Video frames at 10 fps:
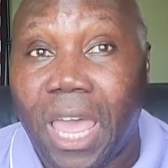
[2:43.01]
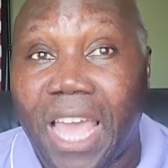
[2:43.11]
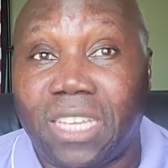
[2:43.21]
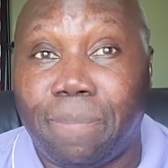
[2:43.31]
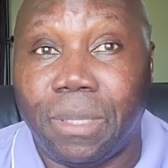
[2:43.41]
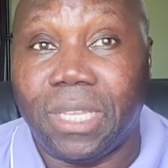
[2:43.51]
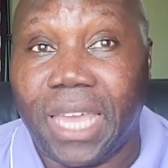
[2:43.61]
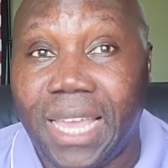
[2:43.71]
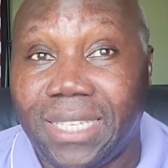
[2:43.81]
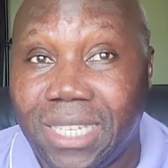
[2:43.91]
Ask Bill
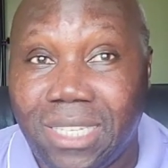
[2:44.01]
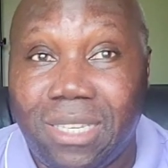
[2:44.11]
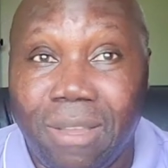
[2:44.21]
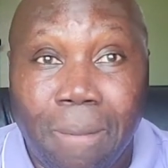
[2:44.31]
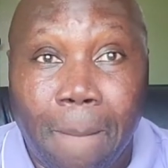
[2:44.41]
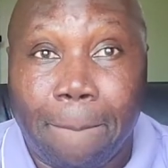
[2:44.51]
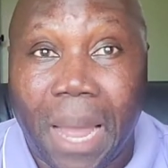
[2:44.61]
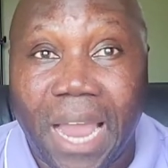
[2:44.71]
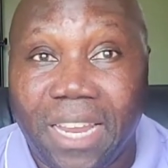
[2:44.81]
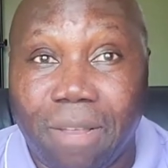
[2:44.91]
Gates. He's
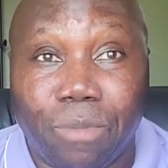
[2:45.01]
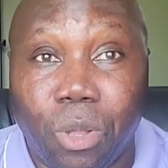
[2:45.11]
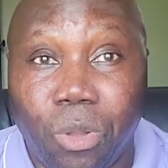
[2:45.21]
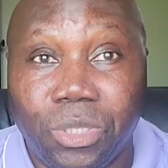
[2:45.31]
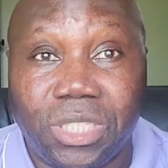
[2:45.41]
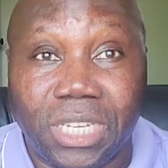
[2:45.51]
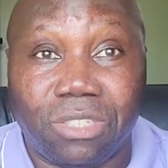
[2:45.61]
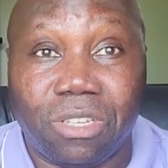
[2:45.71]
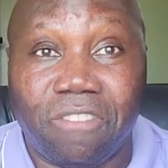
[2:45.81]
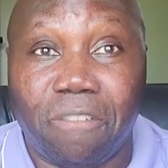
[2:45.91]
buying up the whole
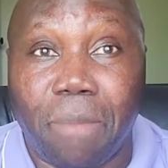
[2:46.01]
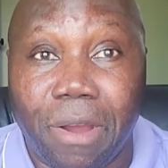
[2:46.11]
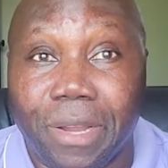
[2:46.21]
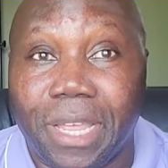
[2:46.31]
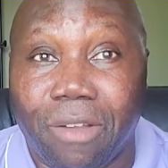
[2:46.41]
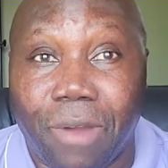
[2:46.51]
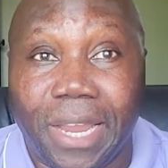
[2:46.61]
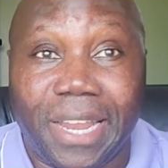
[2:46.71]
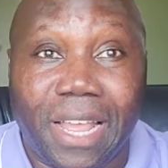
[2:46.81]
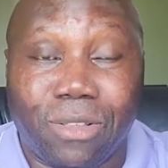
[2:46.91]
central of America
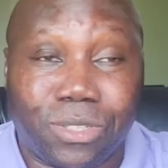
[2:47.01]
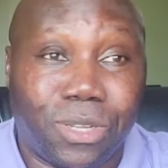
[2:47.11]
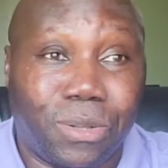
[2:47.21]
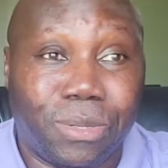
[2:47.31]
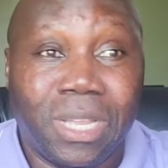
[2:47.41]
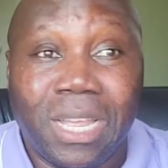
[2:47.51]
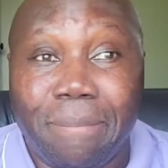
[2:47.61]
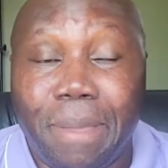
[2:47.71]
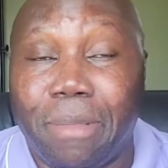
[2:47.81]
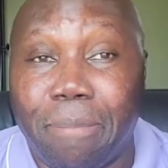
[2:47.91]
right now. So
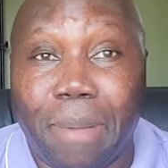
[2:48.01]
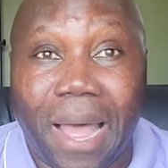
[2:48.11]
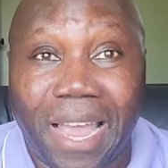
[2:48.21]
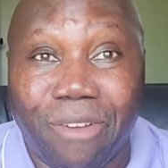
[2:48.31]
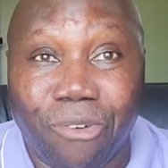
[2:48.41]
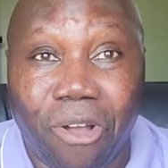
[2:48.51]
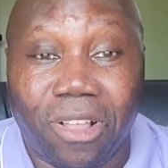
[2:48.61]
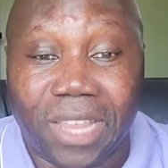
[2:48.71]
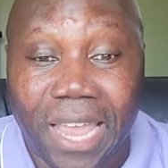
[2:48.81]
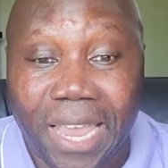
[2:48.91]
people are buying
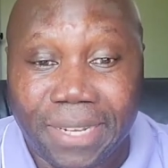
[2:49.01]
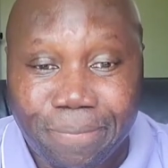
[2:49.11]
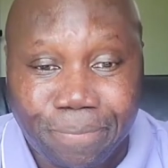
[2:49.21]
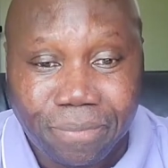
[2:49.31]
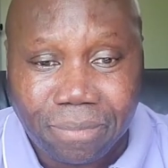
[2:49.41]
raw land.